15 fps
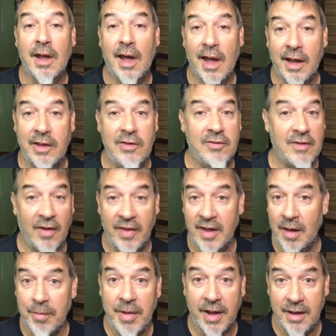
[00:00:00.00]
I can use all the
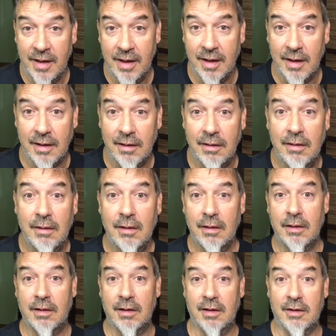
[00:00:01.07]
help I can get
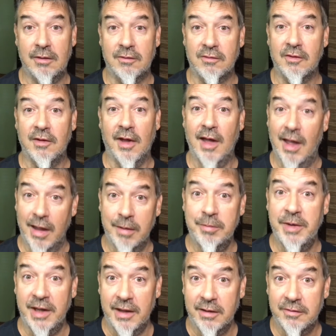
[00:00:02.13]
because I am
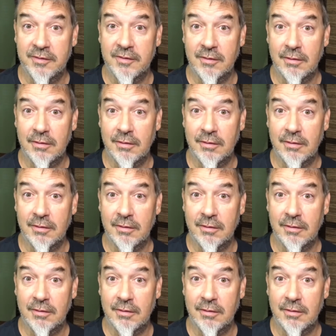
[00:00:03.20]
dense.